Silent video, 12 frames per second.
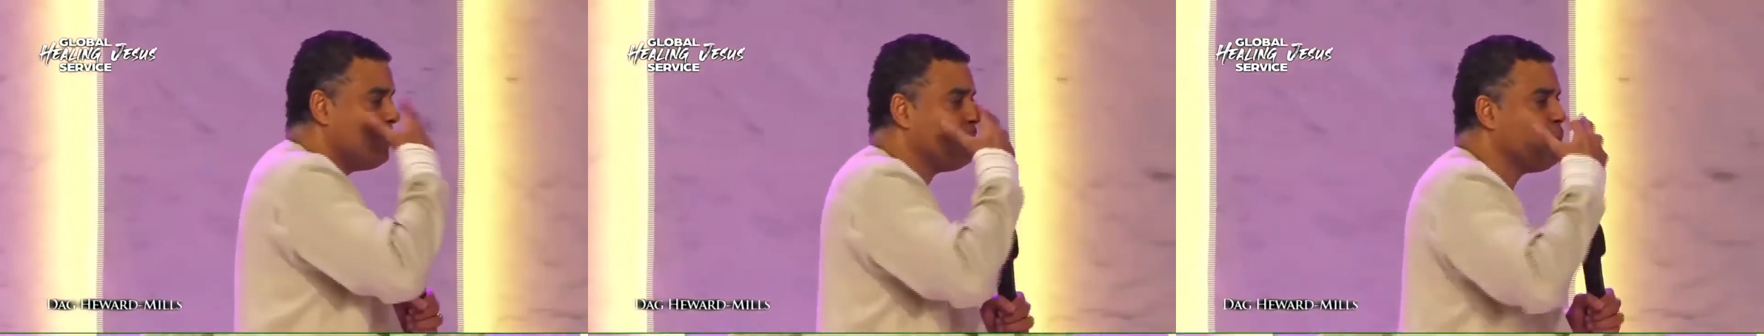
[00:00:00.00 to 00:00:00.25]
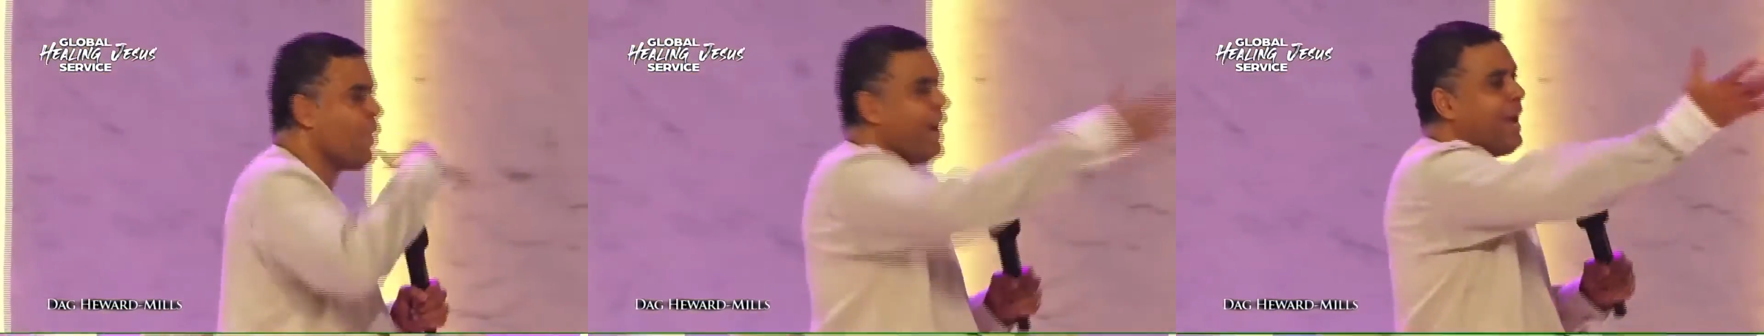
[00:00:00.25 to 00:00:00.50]

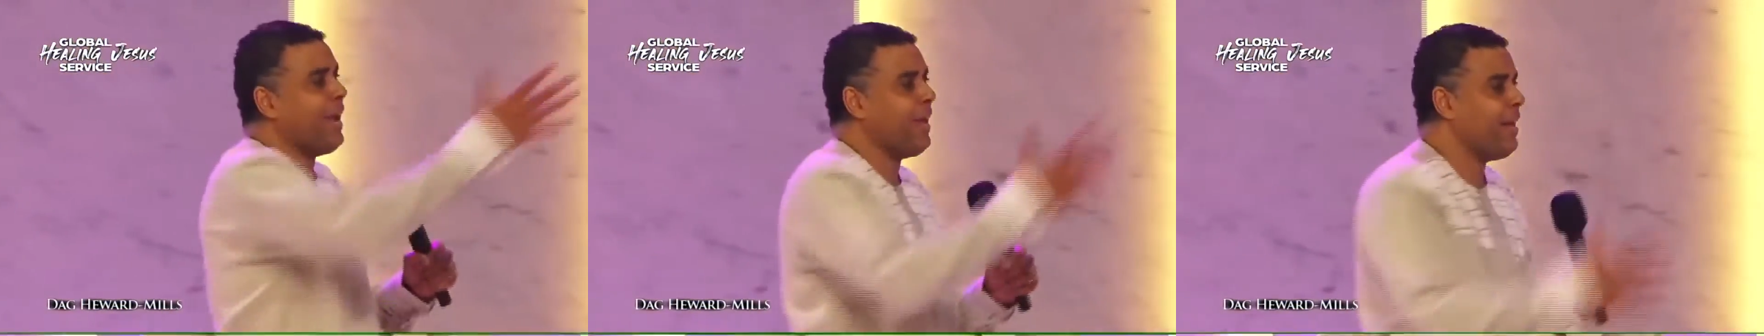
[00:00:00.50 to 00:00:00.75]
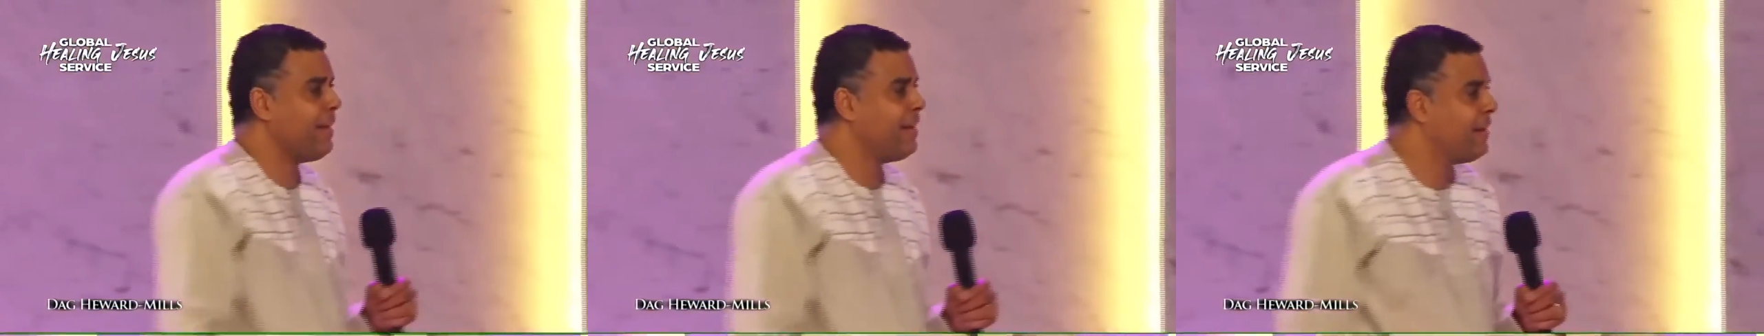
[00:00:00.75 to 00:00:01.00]
Why?
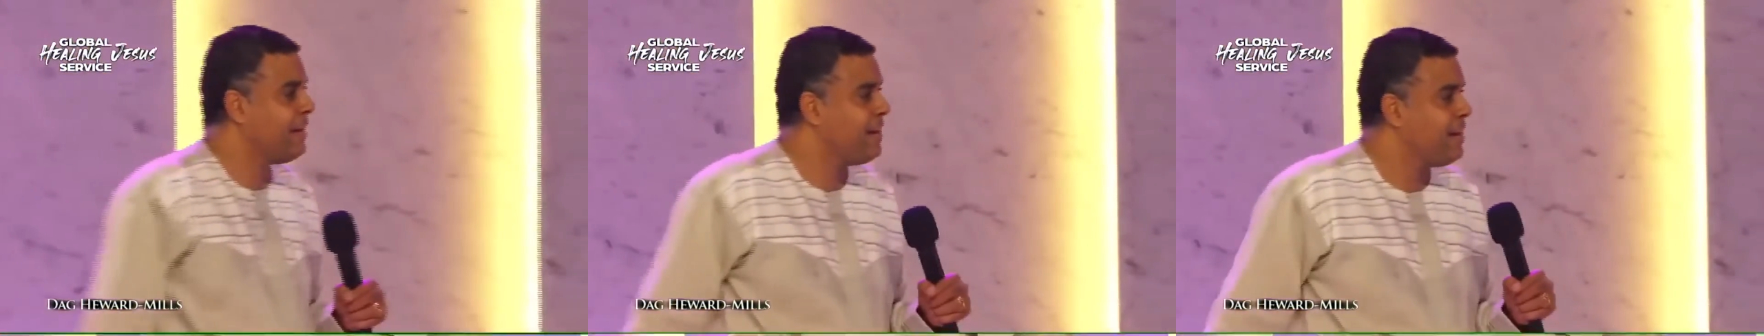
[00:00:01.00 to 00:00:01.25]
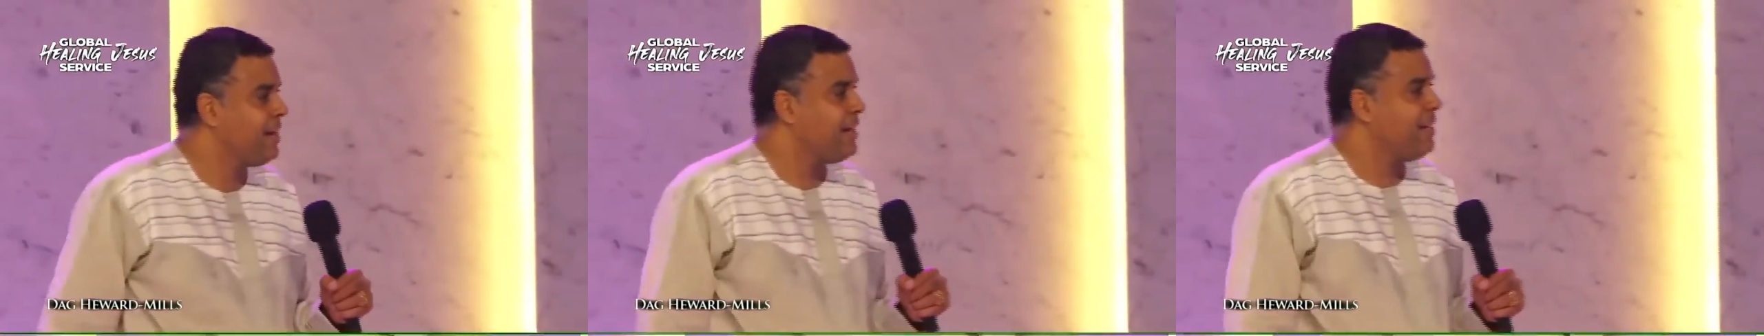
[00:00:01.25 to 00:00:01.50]

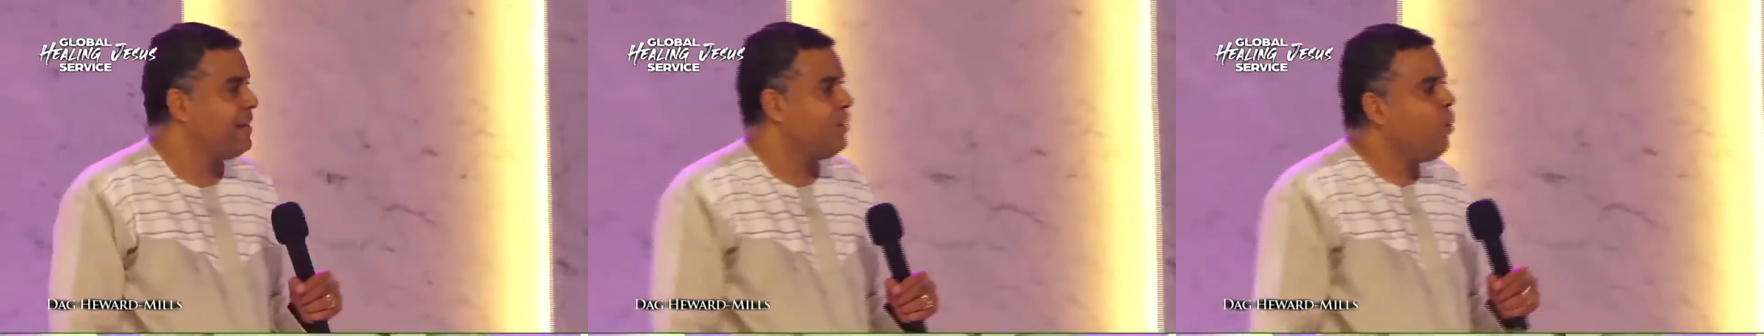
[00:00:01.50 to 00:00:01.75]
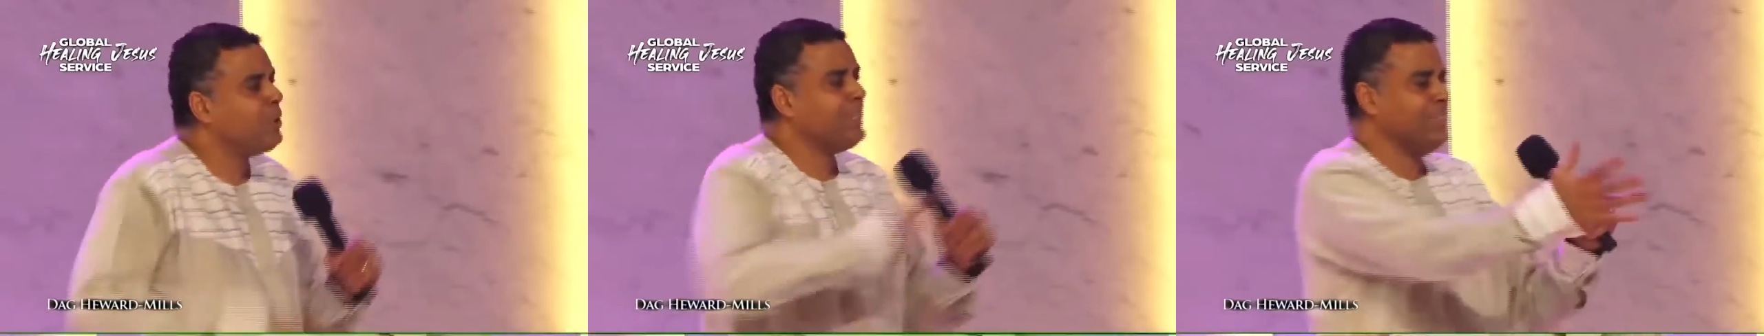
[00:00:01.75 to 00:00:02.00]

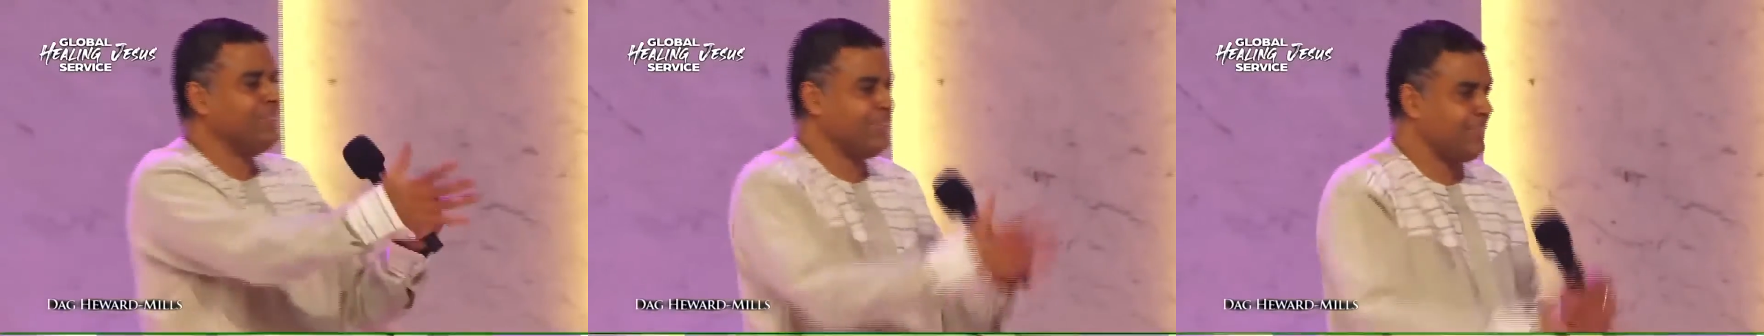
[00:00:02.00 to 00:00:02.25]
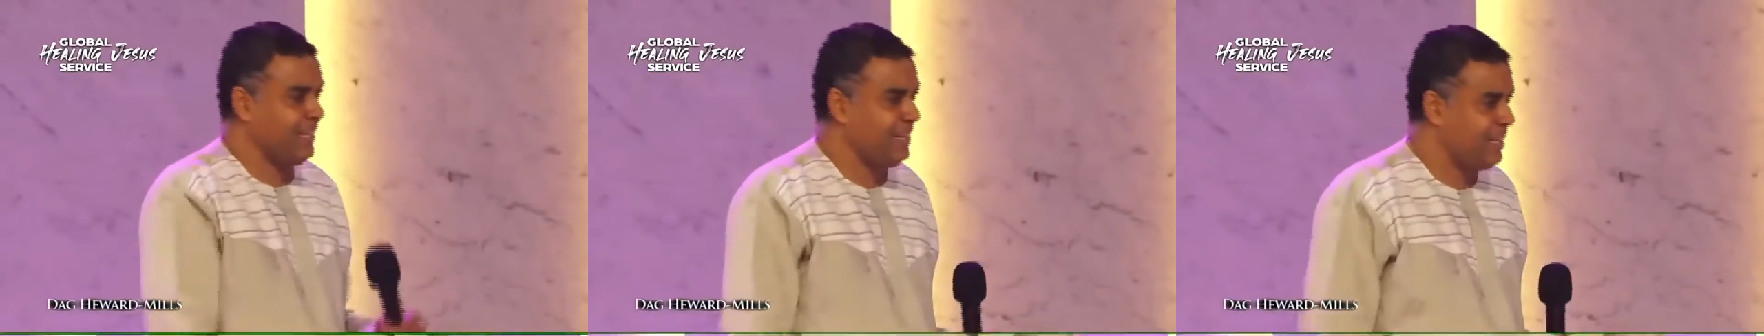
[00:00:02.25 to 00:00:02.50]
What is
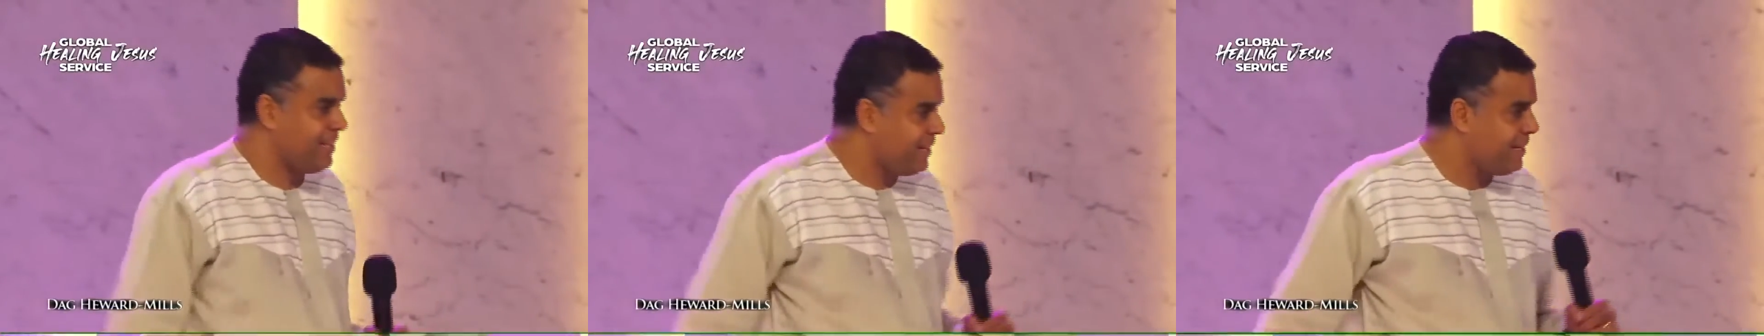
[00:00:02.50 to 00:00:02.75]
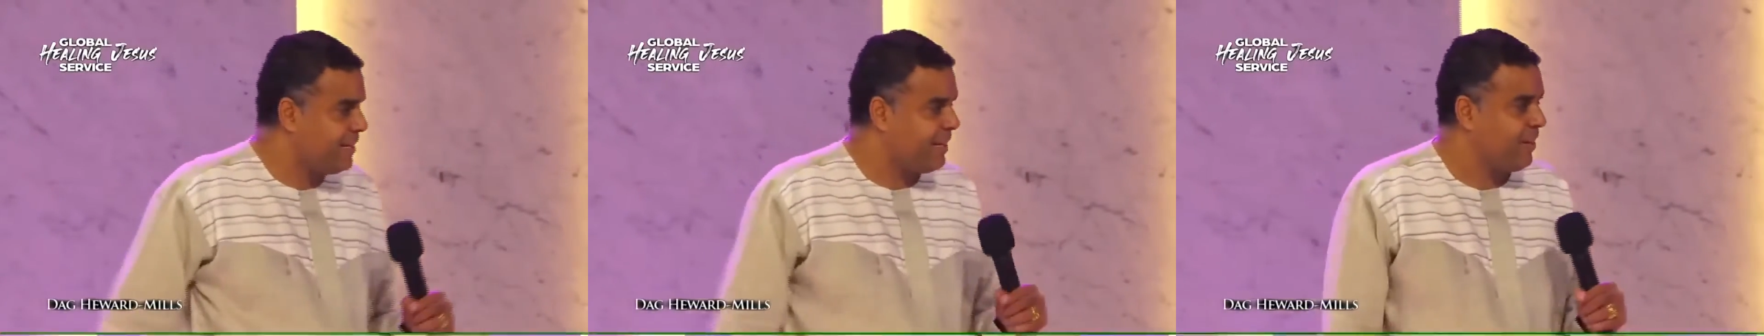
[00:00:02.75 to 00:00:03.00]
it?
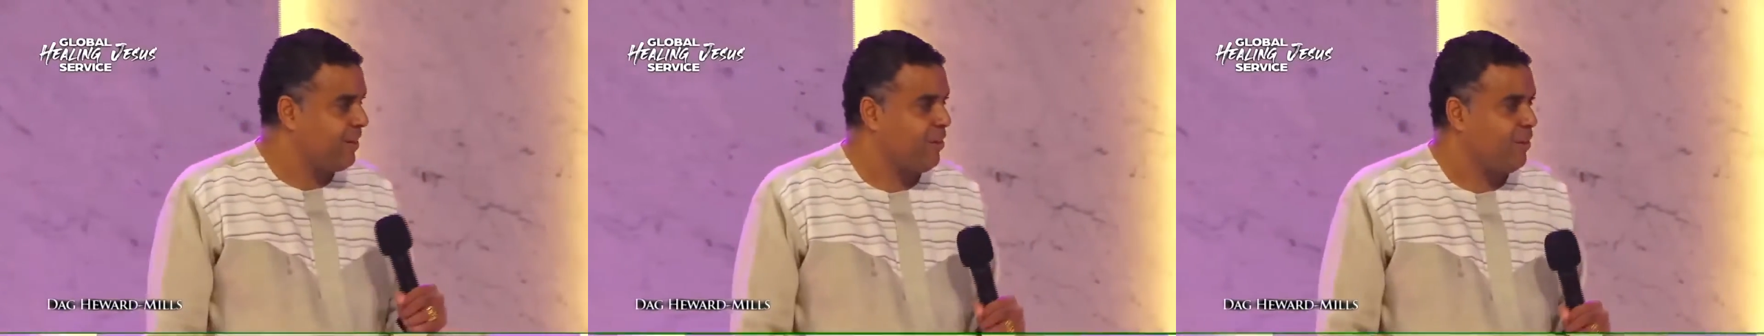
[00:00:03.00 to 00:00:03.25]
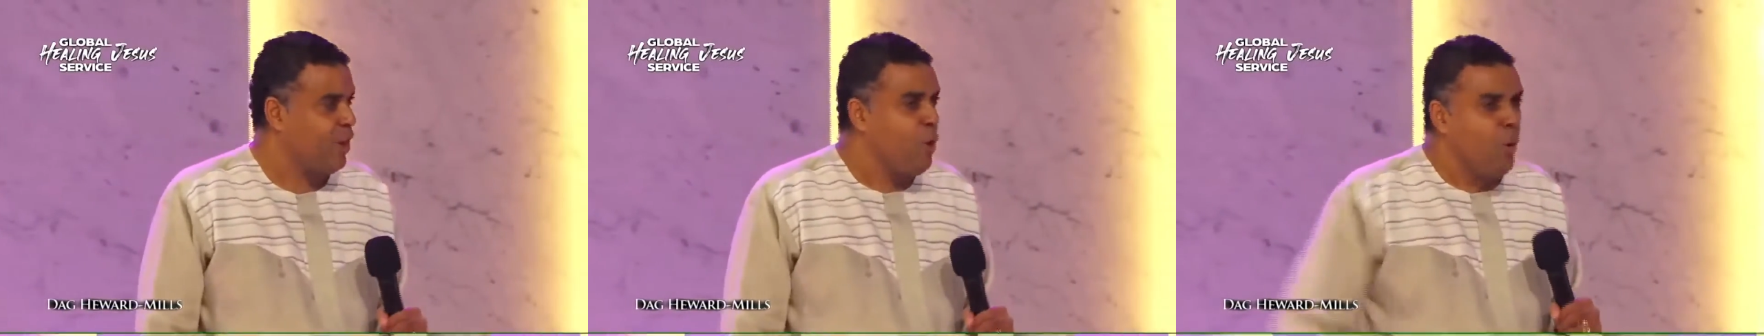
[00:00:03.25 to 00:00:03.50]

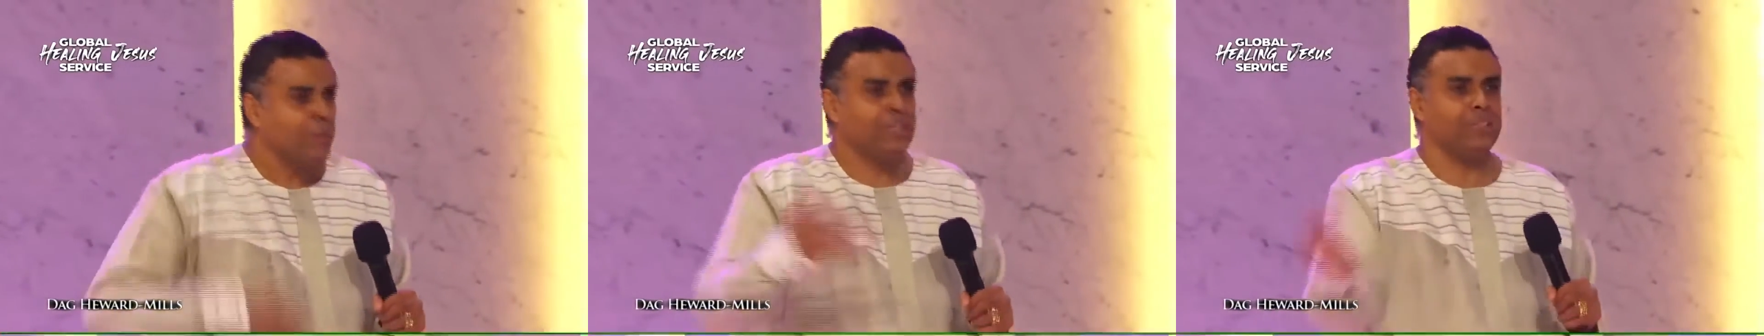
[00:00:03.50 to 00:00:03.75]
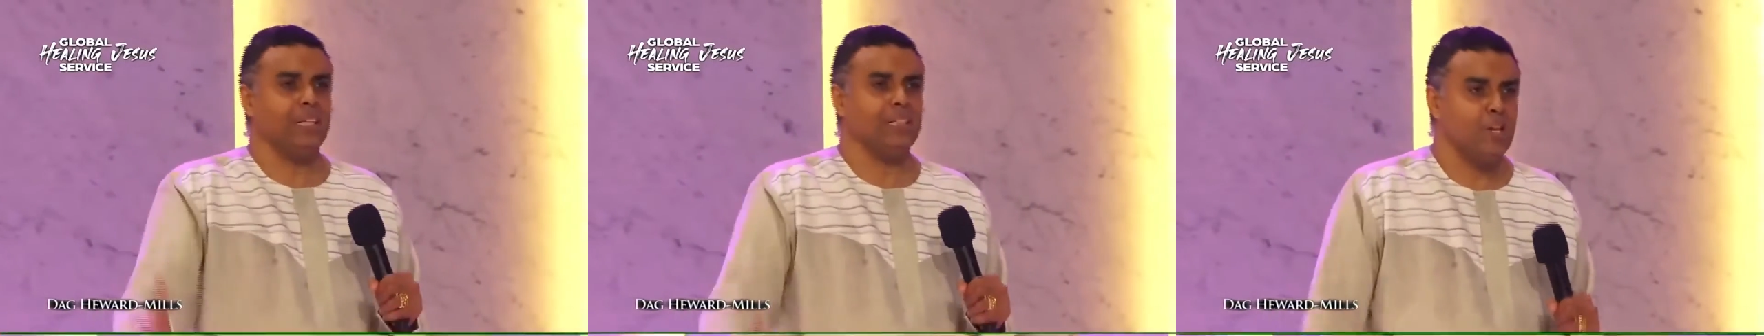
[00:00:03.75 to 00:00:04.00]
What
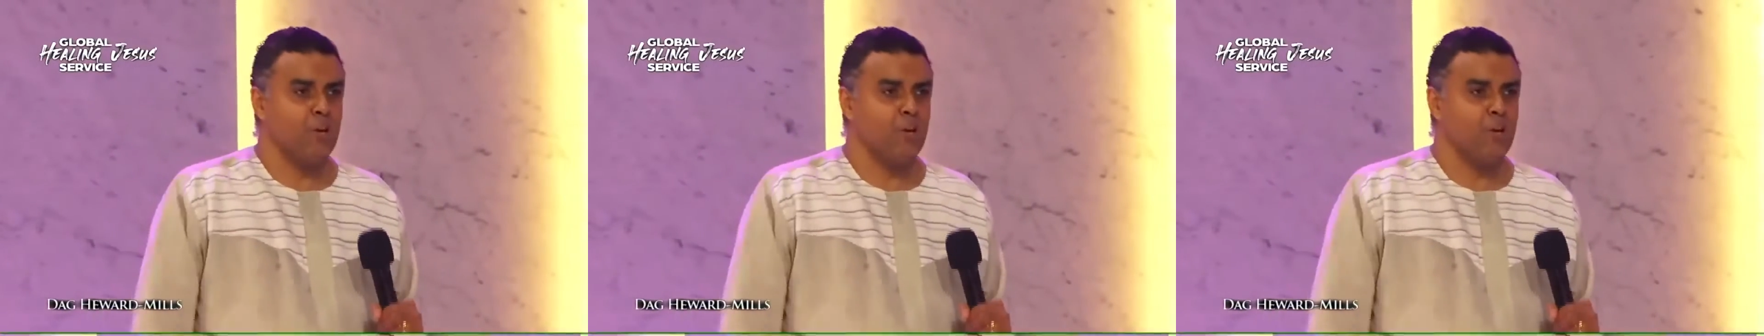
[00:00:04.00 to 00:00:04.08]
is it?